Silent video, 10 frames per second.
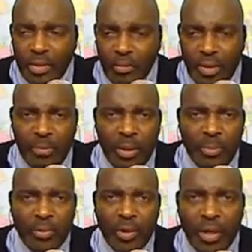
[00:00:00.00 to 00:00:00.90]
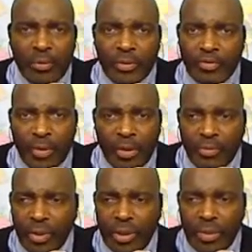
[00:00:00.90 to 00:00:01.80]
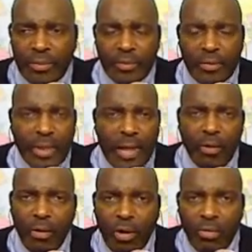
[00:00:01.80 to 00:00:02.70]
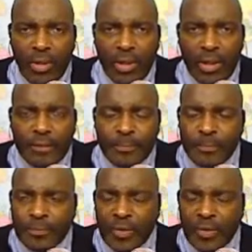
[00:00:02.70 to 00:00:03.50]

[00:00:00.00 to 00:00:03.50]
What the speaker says: So many people thought it was drug related or alcohol related,